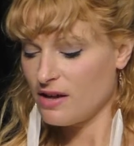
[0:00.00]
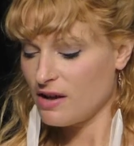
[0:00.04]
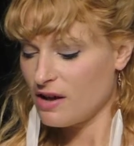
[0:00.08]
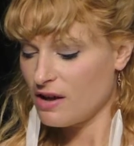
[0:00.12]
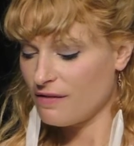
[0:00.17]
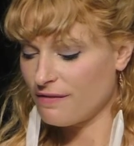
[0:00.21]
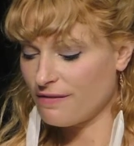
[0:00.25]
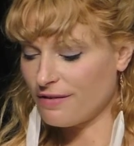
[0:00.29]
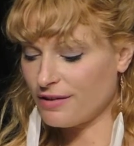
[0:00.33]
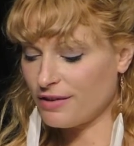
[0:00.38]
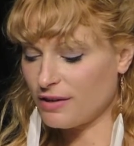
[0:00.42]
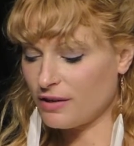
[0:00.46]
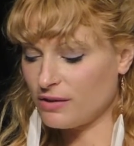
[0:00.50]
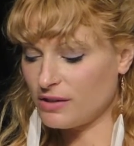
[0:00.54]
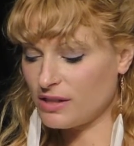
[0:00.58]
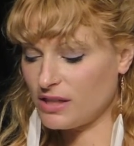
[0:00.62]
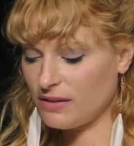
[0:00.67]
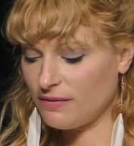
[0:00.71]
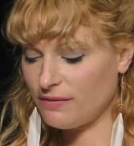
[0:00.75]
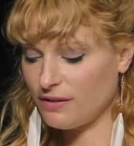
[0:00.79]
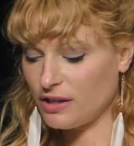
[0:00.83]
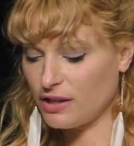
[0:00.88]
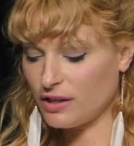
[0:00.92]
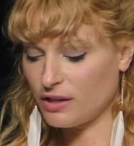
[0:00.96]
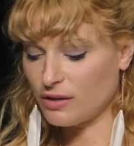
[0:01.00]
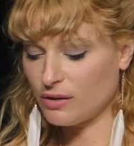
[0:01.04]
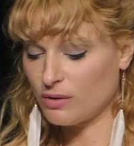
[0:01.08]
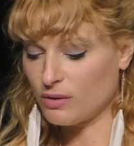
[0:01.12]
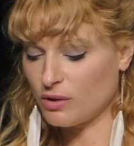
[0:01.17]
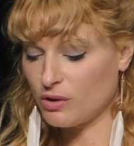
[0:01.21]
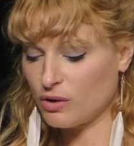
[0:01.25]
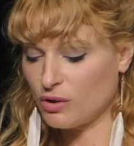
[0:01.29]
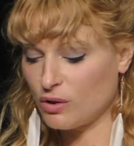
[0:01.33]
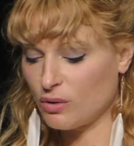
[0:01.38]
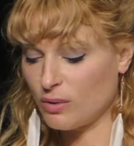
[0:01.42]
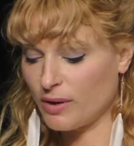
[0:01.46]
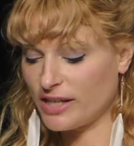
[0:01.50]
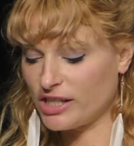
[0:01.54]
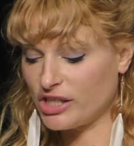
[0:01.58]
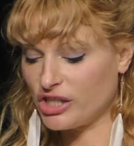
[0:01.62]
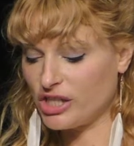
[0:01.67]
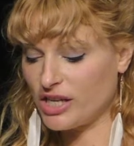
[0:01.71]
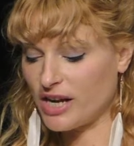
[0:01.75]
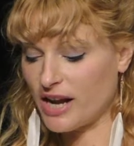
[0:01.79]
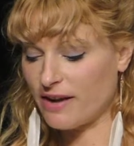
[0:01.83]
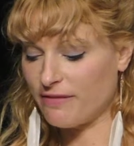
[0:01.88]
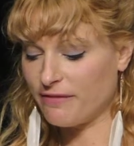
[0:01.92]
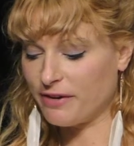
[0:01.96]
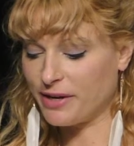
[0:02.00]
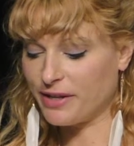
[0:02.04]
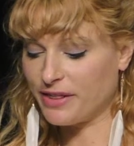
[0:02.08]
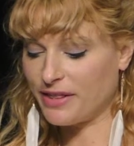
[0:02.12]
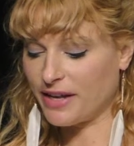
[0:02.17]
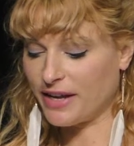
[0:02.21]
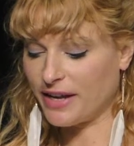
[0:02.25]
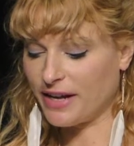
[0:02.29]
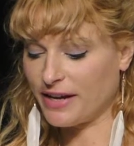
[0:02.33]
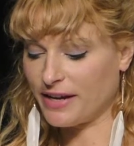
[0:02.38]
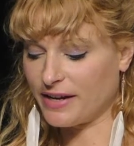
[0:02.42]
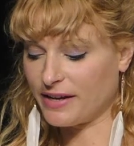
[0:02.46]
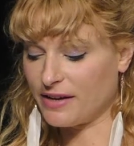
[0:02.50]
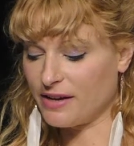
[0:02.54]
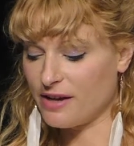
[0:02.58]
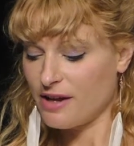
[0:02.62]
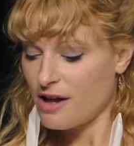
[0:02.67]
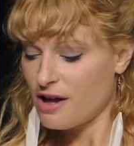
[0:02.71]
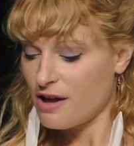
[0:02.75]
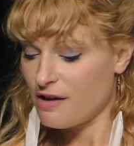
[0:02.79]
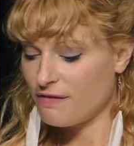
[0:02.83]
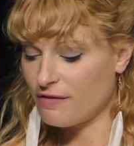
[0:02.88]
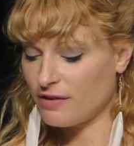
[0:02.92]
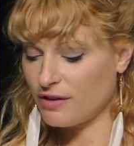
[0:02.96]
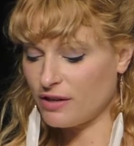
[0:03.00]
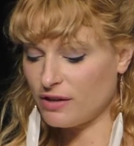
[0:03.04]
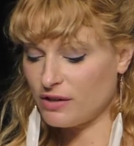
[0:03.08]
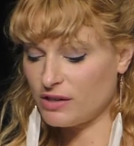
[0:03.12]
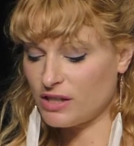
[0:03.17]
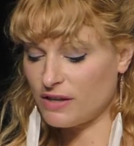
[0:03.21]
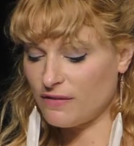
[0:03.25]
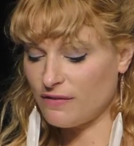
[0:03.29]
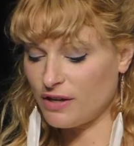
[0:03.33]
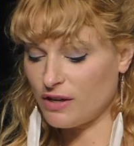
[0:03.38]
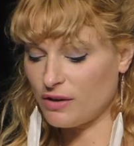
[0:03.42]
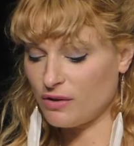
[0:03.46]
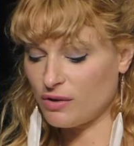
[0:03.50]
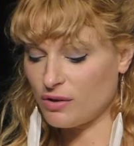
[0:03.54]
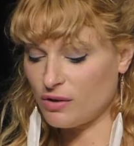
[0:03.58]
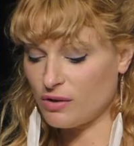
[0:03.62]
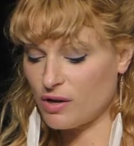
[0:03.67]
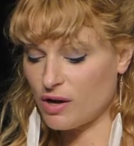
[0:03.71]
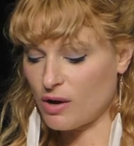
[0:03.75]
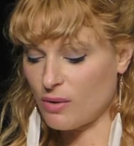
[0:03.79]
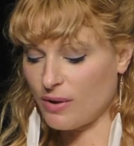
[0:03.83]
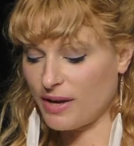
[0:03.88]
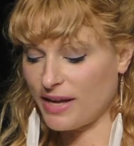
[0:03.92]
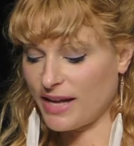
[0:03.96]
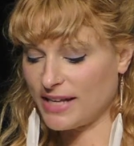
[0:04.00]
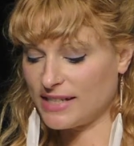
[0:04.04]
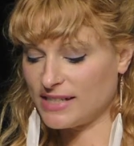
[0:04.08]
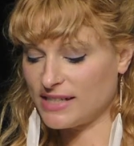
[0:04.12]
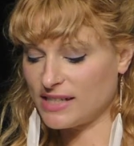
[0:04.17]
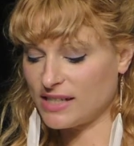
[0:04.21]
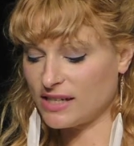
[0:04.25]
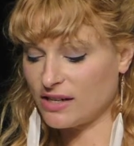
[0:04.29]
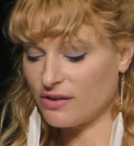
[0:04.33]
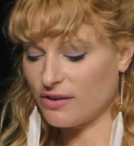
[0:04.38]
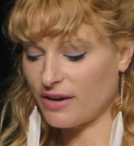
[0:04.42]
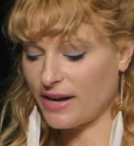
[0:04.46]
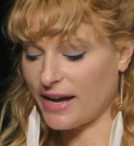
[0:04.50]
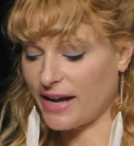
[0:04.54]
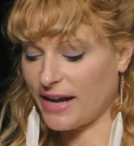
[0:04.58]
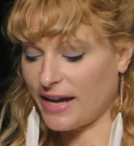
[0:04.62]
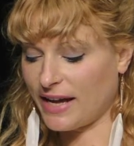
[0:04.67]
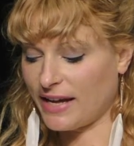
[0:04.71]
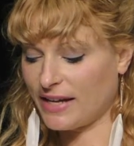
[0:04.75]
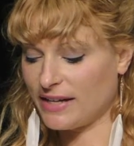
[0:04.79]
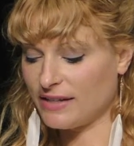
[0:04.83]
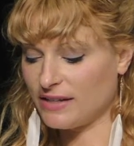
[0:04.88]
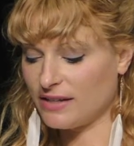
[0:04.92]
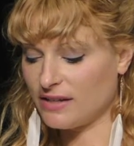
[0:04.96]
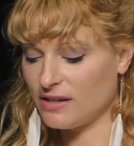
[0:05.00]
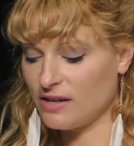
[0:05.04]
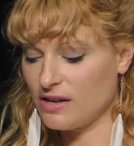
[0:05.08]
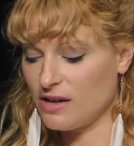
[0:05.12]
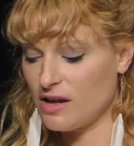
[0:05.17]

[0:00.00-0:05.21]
for those of you who question everything, for those of you who go against the grain,